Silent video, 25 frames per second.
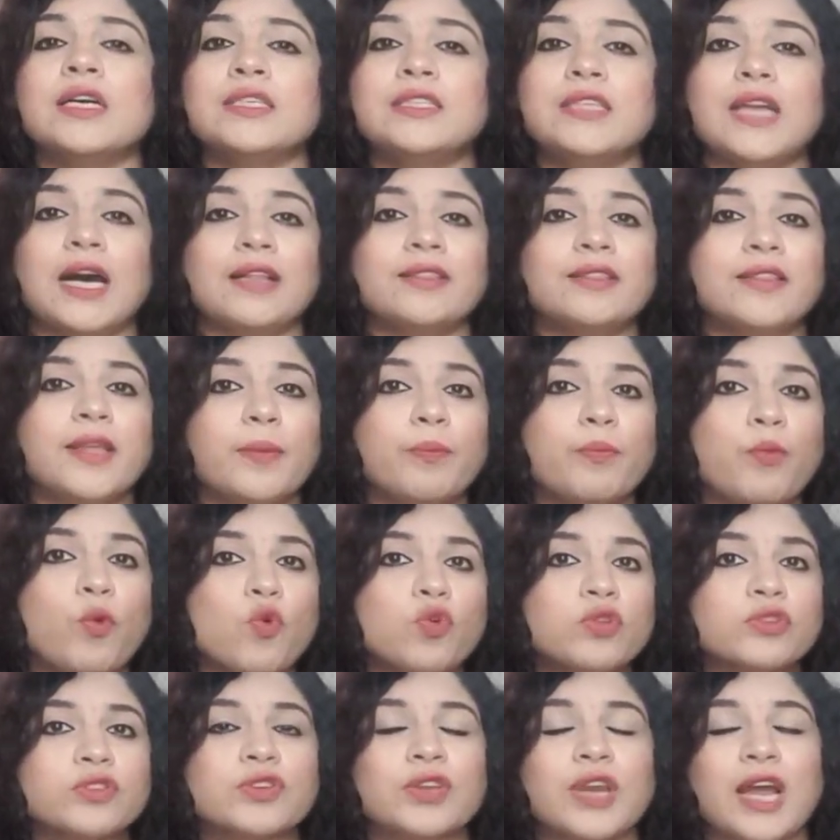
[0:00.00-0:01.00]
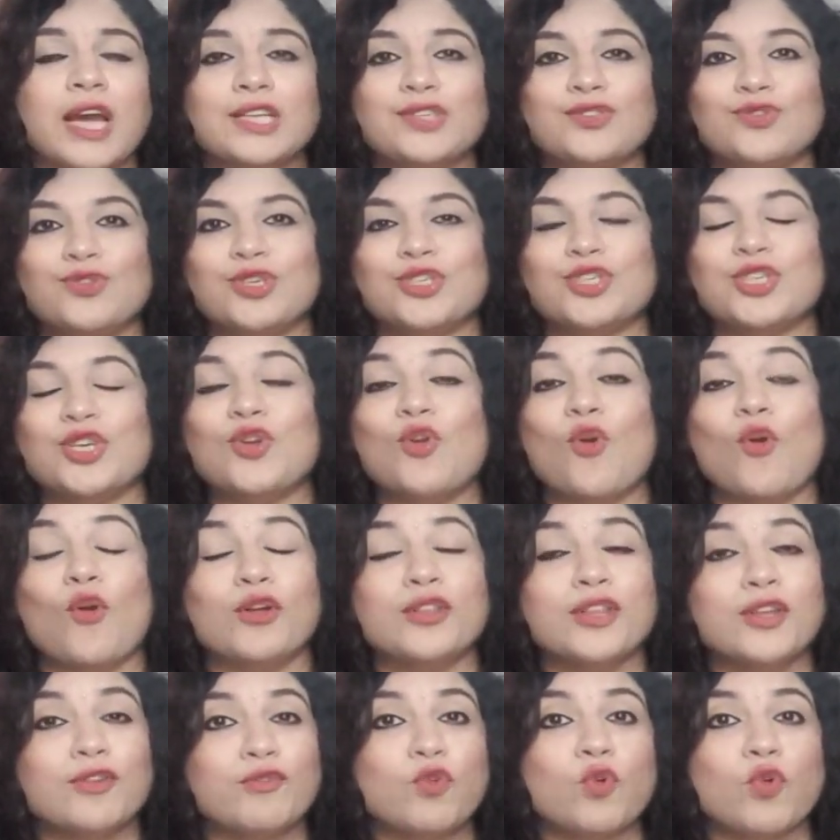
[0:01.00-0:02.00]
done their post-graduation
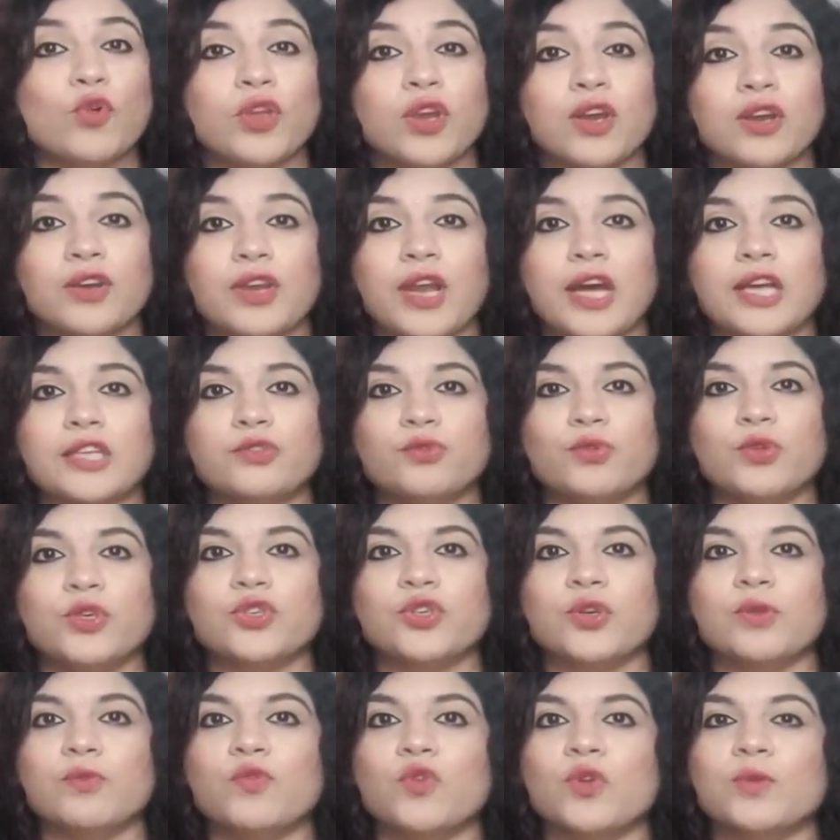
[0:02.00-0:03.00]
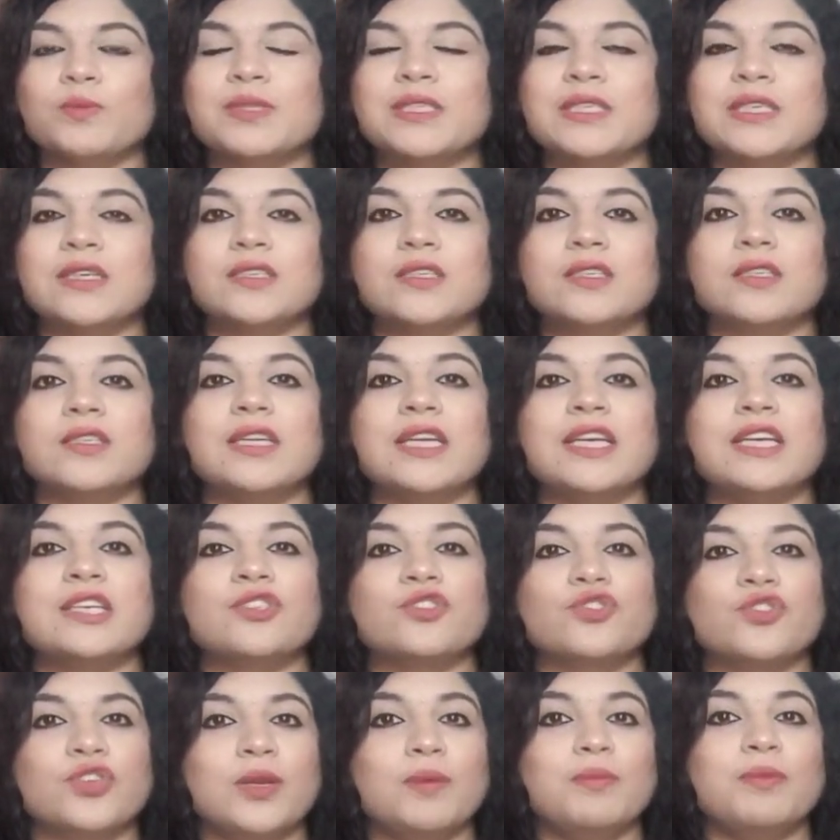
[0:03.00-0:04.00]
or their four-year graduation from certain
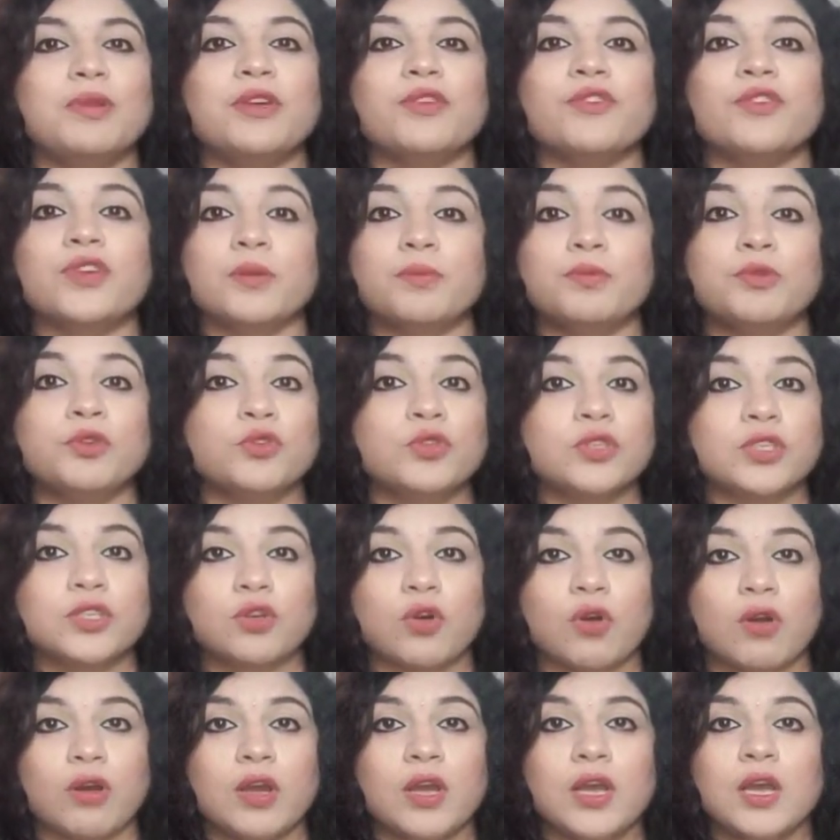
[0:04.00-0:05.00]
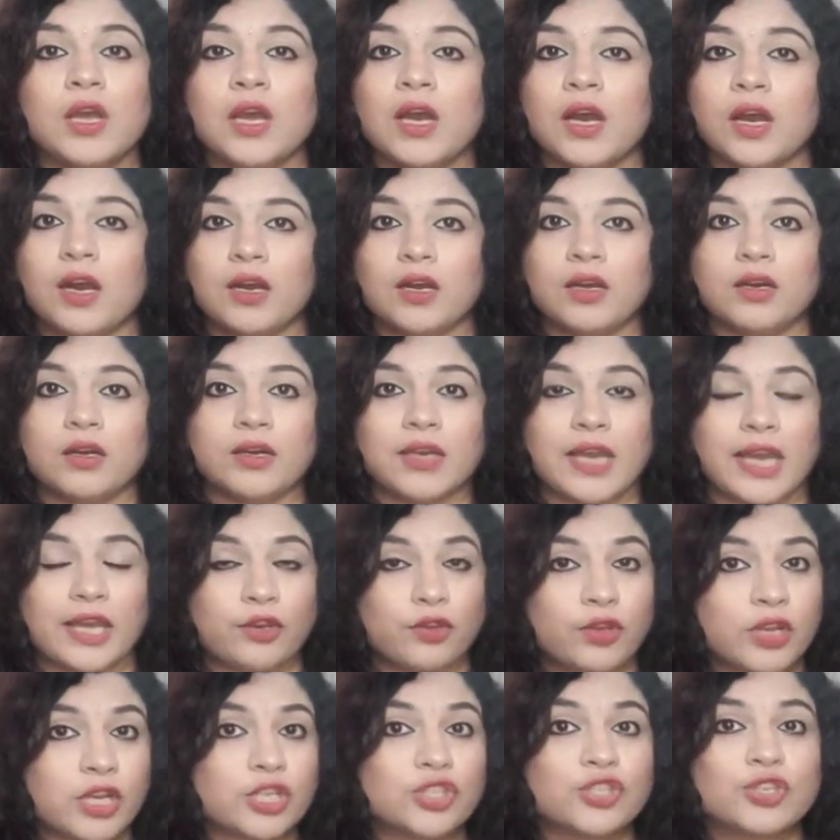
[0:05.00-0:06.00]
extremely reputed
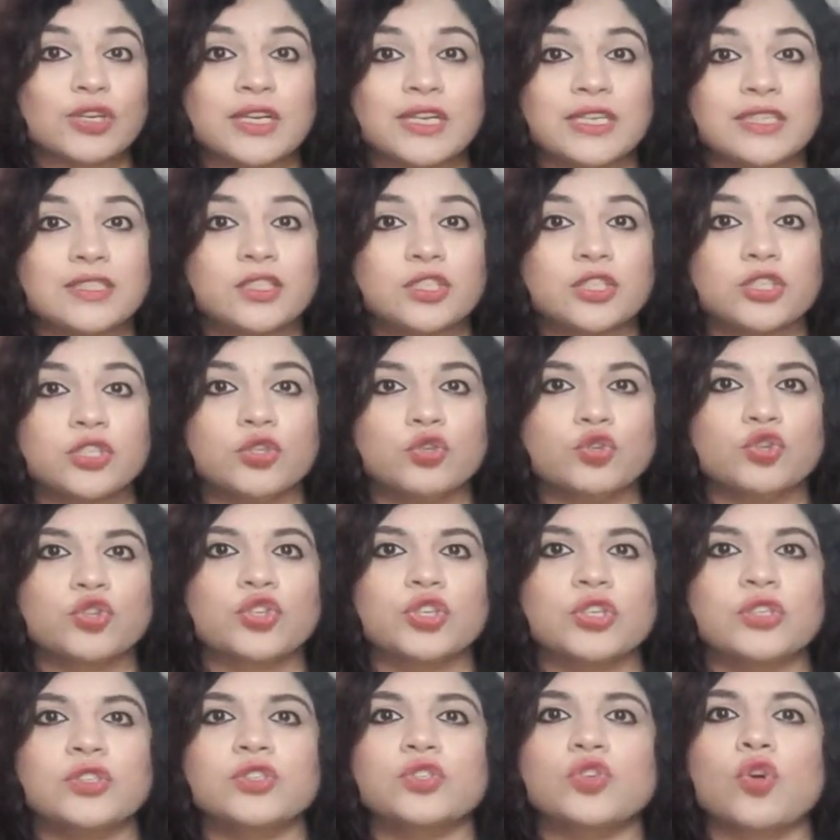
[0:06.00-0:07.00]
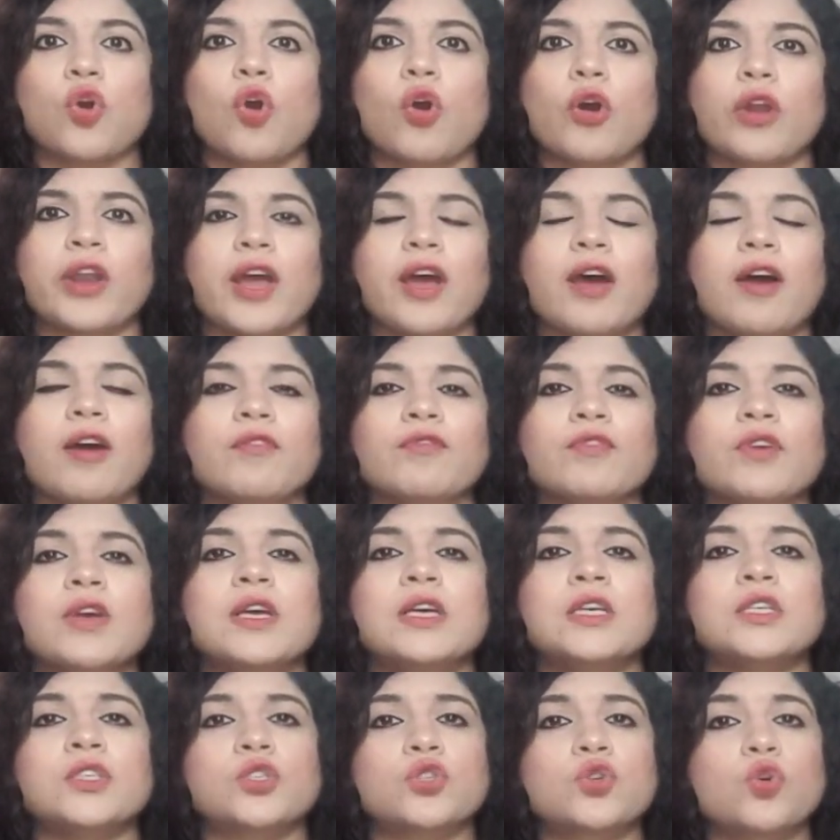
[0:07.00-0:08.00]
educational institutions or have
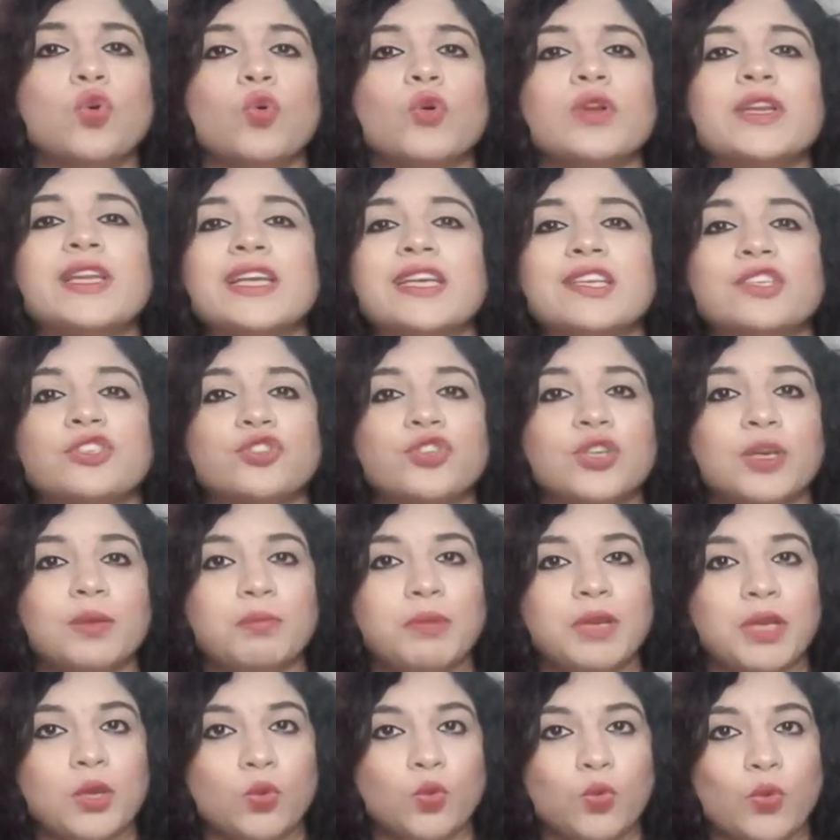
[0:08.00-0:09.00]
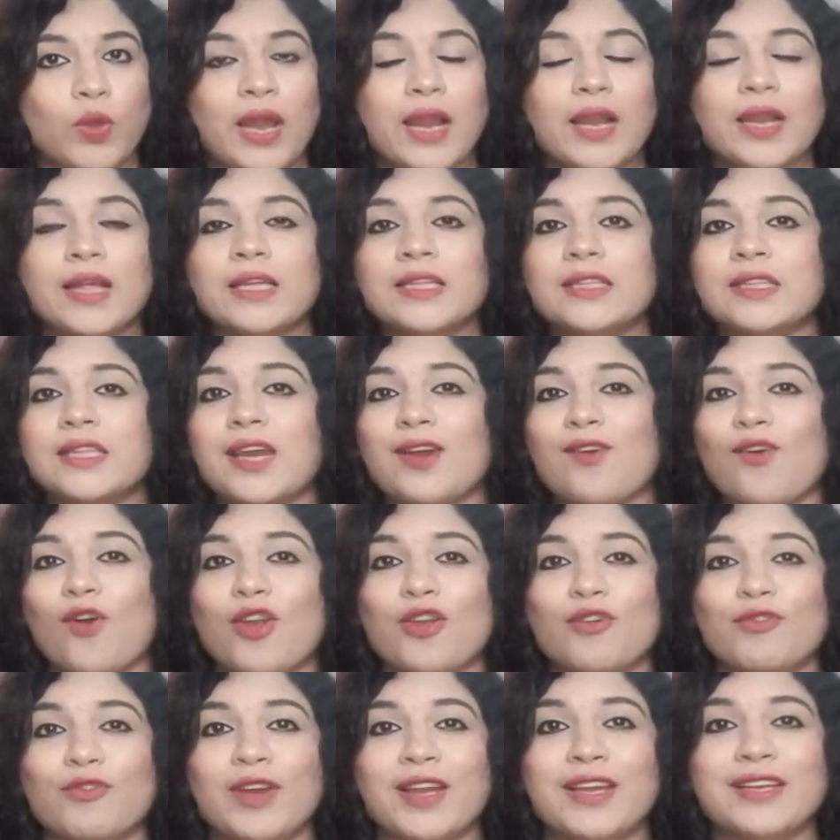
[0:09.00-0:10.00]
scored extremely well in their
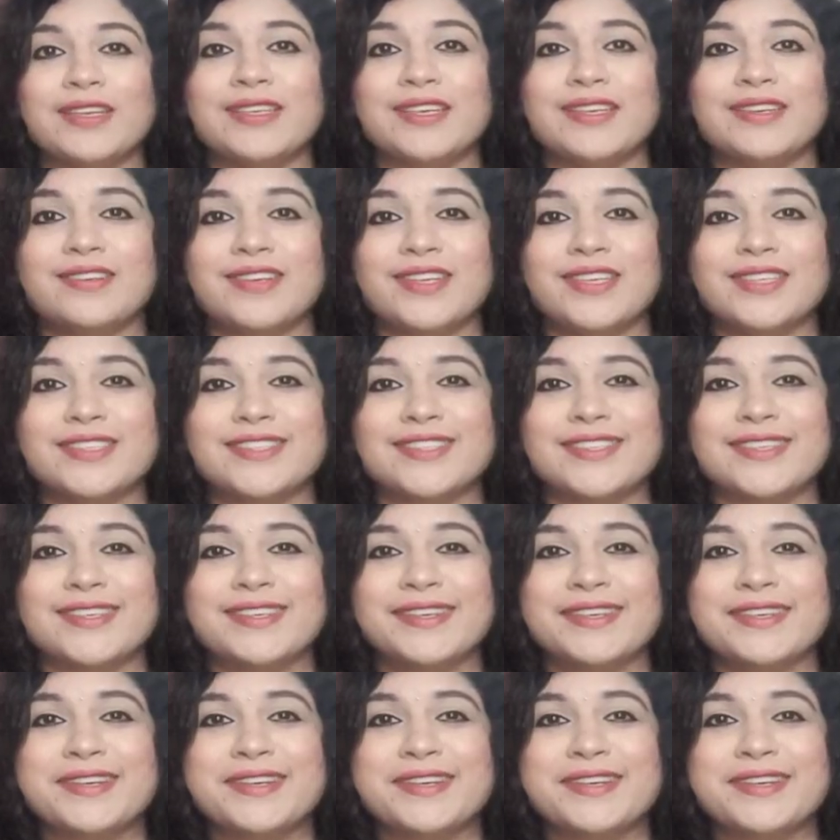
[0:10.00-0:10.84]
qualifying degrees.